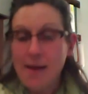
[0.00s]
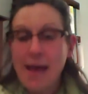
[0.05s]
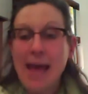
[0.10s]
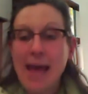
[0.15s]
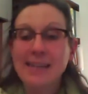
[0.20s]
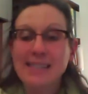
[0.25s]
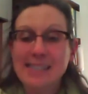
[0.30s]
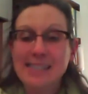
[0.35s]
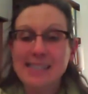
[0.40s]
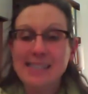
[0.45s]

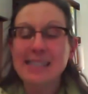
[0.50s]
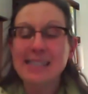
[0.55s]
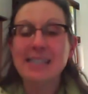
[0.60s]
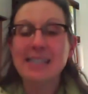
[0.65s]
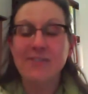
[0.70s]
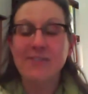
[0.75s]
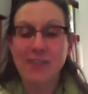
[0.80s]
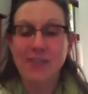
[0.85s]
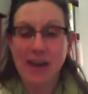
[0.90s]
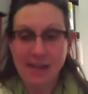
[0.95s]
and
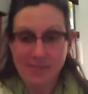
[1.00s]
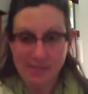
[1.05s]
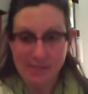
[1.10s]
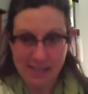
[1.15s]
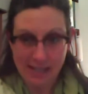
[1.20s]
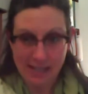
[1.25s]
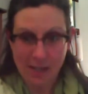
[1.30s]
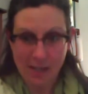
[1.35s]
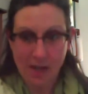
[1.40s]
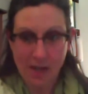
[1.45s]
65
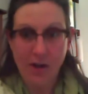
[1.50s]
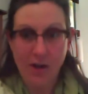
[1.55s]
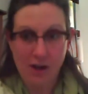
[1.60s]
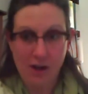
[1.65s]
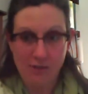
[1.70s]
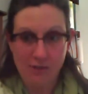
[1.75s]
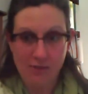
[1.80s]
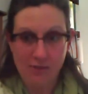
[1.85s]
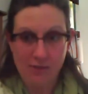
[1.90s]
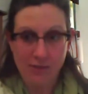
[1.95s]
is the
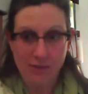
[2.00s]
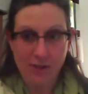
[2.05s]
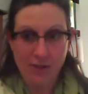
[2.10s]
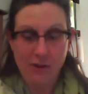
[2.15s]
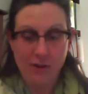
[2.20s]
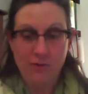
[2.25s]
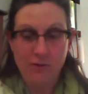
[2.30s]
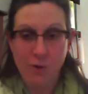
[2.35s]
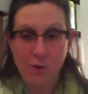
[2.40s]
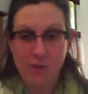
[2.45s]
cutoff
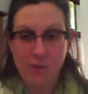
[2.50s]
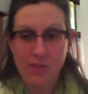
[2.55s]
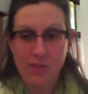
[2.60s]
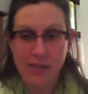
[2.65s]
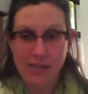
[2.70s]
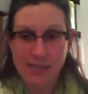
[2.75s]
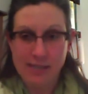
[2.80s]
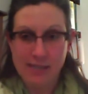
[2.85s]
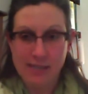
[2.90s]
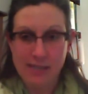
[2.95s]
for
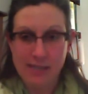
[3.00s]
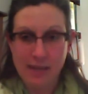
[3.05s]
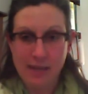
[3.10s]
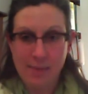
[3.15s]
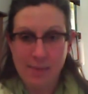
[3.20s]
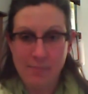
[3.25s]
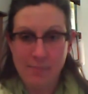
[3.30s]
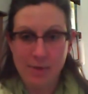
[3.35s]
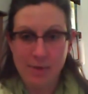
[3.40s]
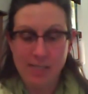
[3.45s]
this
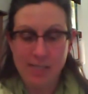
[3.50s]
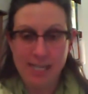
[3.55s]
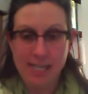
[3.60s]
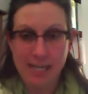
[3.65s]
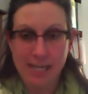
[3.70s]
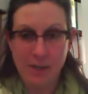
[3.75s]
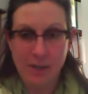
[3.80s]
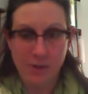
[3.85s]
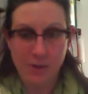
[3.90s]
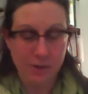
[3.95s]

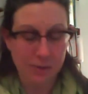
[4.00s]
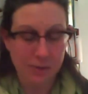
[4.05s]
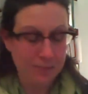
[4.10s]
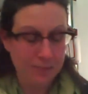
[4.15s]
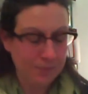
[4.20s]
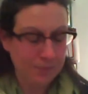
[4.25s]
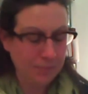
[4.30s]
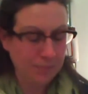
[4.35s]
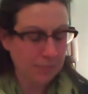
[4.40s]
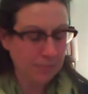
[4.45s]
particular
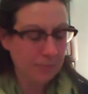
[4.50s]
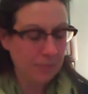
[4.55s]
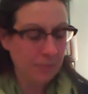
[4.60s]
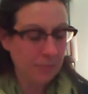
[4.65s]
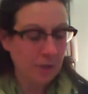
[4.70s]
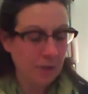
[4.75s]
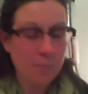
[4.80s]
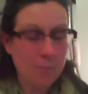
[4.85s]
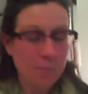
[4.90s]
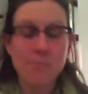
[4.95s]

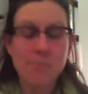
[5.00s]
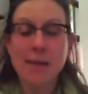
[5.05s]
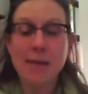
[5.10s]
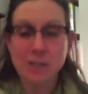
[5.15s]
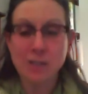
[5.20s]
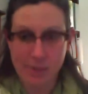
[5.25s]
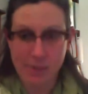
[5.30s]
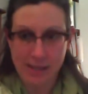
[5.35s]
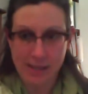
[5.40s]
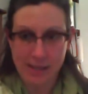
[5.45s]

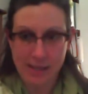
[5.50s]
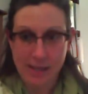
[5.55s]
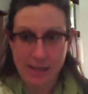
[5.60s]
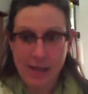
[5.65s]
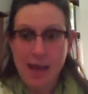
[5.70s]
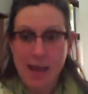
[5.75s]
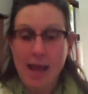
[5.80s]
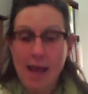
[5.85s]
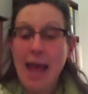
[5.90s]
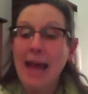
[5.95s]
measurement.
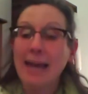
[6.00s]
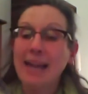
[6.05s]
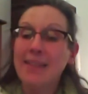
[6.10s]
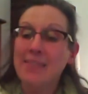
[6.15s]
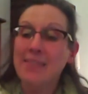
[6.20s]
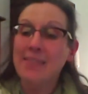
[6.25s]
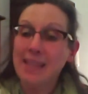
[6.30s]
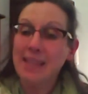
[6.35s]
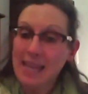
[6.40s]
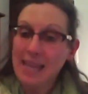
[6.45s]
And
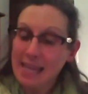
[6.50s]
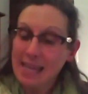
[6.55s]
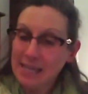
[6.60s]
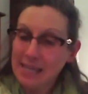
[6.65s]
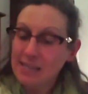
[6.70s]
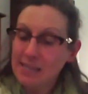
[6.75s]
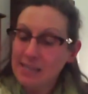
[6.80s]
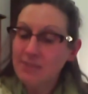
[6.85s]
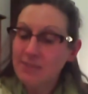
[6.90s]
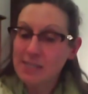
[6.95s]
at the
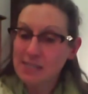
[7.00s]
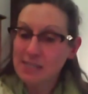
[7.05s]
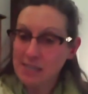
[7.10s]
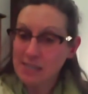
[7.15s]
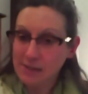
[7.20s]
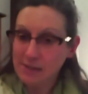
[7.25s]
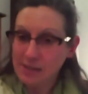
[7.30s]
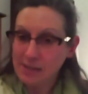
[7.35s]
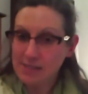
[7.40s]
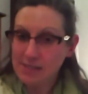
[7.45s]
end of the
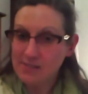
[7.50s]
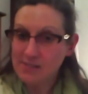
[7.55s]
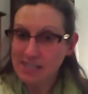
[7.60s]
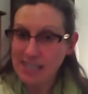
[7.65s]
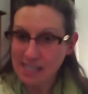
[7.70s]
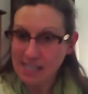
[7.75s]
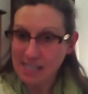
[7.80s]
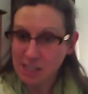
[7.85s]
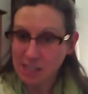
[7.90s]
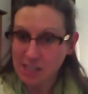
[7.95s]
series of
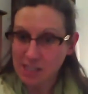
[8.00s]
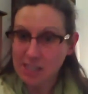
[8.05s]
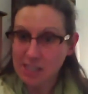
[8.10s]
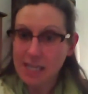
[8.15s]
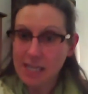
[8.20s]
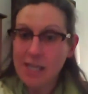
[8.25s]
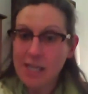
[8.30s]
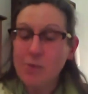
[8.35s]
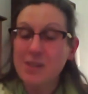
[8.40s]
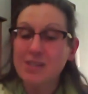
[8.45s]
sessions,
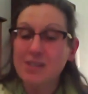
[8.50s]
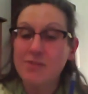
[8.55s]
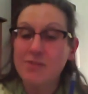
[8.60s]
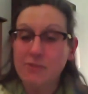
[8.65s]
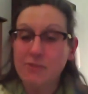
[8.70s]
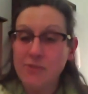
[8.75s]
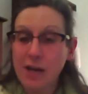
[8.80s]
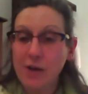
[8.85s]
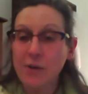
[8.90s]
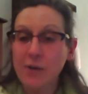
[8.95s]
he was
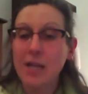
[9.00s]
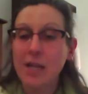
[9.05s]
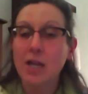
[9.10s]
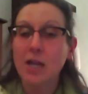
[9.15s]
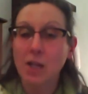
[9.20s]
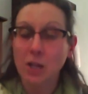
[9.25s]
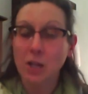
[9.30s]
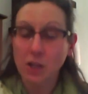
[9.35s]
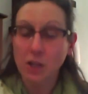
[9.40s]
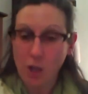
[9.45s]
very
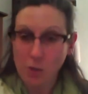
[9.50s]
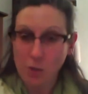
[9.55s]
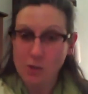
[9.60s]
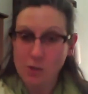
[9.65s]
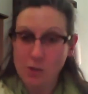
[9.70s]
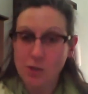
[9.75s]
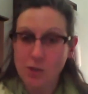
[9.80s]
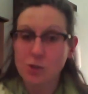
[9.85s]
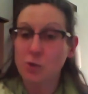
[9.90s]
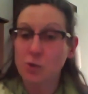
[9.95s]

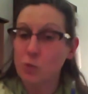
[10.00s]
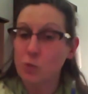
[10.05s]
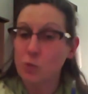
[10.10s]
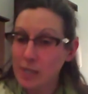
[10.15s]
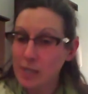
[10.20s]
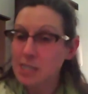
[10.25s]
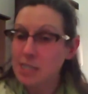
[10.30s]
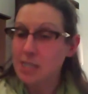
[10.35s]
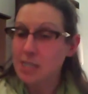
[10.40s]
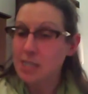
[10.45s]
close to
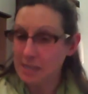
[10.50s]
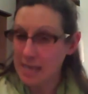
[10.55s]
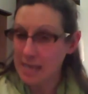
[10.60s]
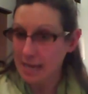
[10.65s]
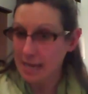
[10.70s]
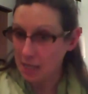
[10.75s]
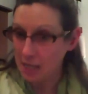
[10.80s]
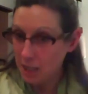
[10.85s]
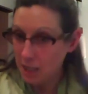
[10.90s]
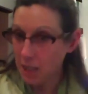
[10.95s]
reaching
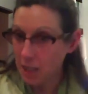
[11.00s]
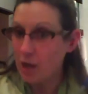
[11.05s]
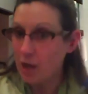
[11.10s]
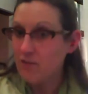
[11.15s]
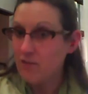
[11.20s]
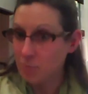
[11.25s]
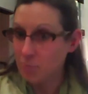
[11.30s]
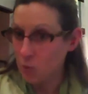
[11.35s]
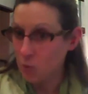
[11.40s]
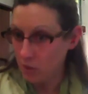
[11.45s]
that
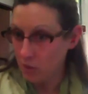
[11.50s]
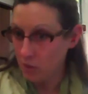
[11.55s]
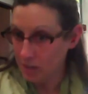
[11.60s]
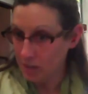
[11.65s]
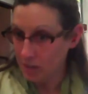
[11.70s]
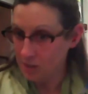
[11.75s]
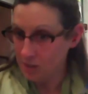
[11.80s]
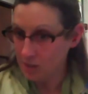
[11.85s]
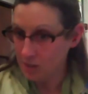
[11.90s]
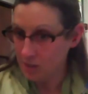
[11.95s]
cutoff
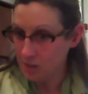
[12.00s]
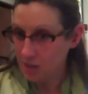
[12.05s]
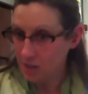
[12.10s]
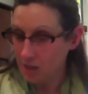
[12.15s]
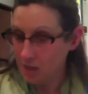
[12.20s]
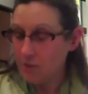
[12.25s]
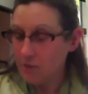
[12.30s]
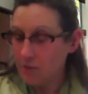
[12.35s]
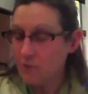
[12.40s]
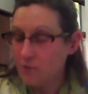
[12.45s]
point
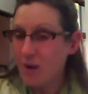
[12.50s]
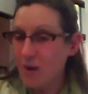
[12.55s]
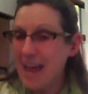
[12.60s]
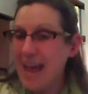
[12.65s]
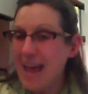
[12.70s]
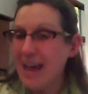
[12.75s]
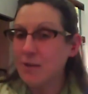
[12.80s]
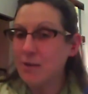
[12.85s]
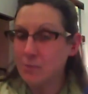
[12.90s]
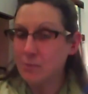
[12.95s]
for
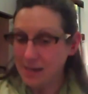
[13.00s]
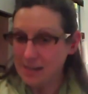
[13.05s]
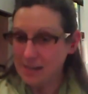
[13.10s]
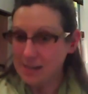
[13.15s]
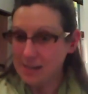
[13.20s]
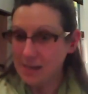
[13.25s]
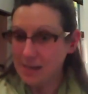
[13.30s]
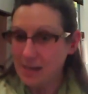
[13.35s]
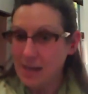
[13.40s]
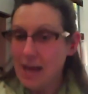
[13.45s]
at
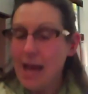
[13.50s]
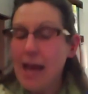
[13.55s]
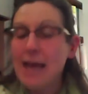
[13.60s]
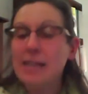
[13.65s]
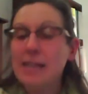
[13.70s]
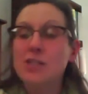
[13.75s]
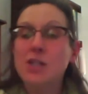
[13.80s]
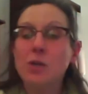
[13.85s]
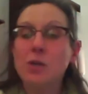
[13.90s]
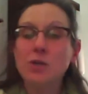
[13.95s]
risk.
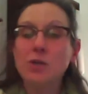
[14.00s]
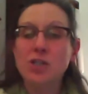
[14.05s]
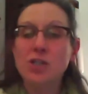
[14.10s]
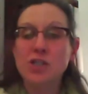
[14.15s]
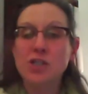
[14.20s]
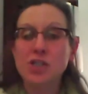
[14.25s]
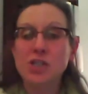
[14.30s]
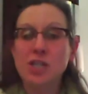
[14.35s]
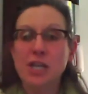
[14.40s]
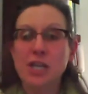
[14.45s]
And so
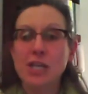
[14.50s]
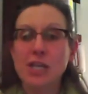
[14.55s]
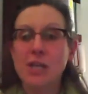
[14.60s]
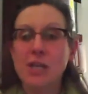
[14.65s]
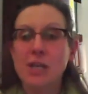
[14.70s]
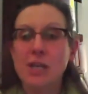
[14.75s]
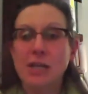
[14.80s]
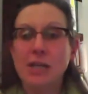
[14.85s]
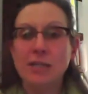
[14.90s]
she...